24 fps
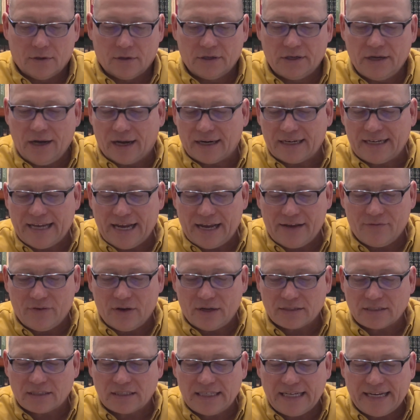God gave
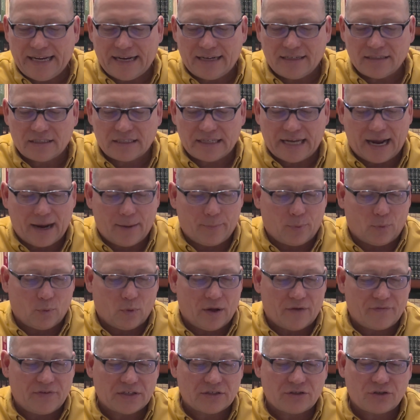us the example
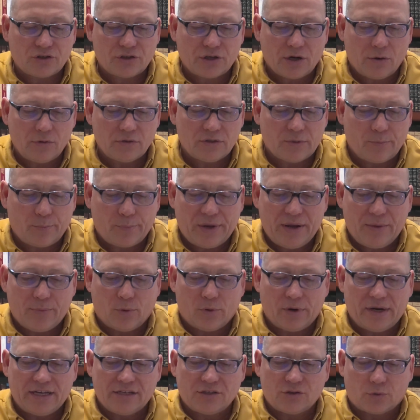of His chosen
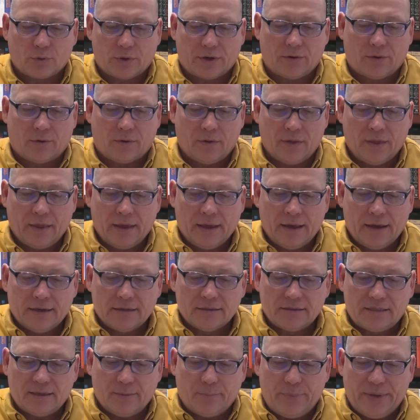people Israel
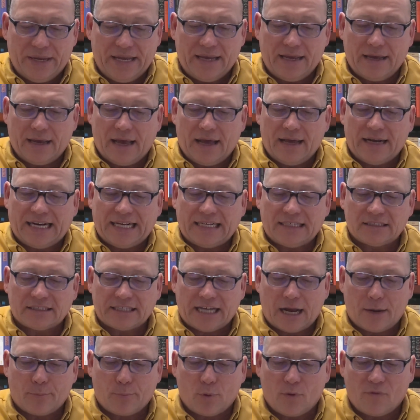to be an
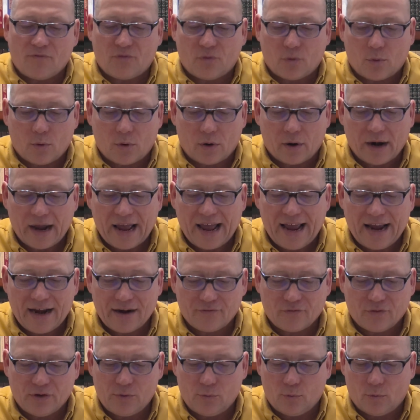example for
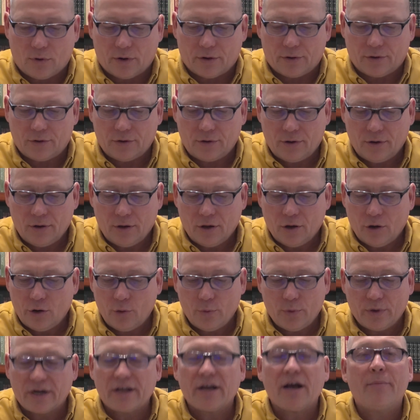everyone who
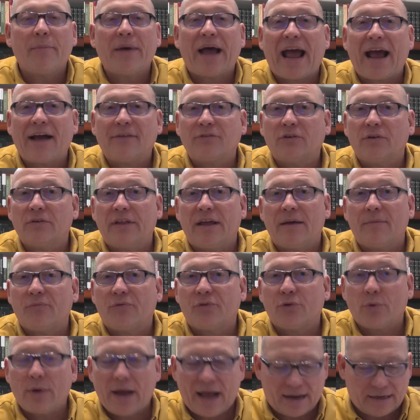would come after them
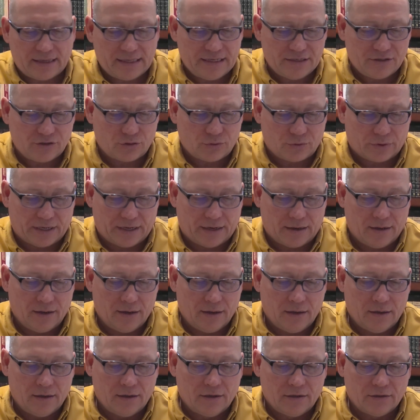throughout history,
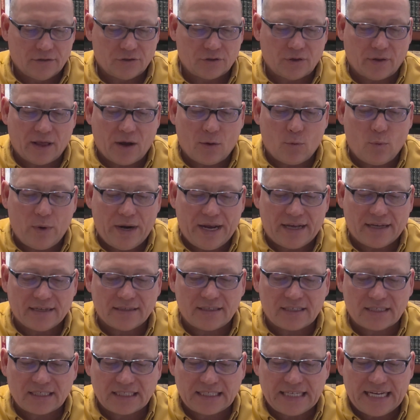so that we could
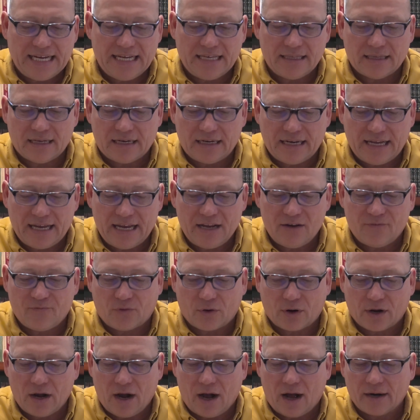see the need for
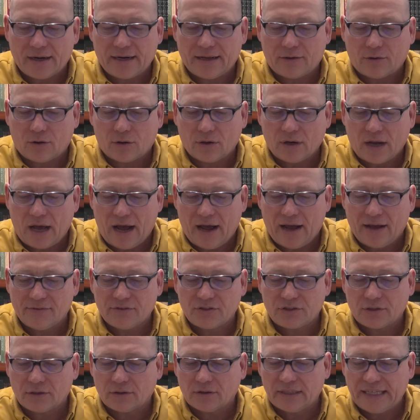God in our lives
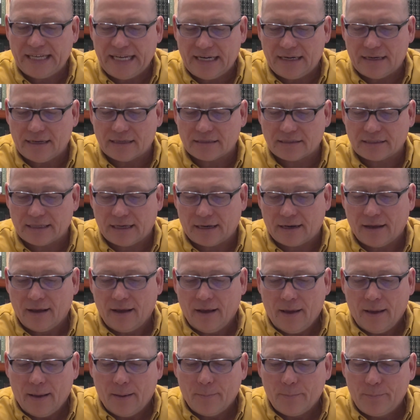to lead us and
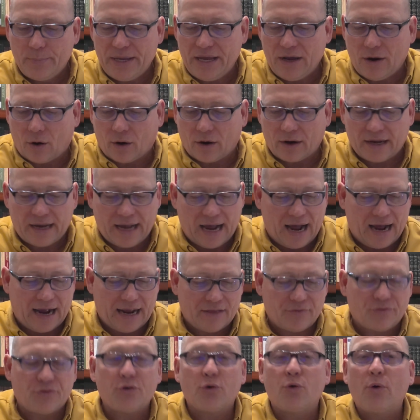be our
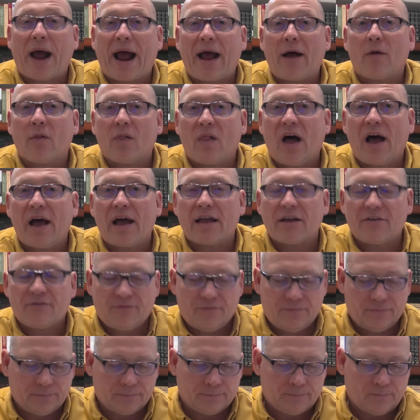guide throughout
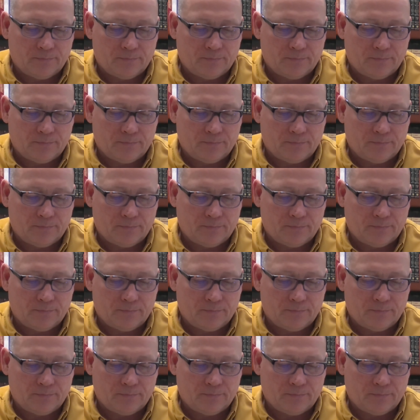life.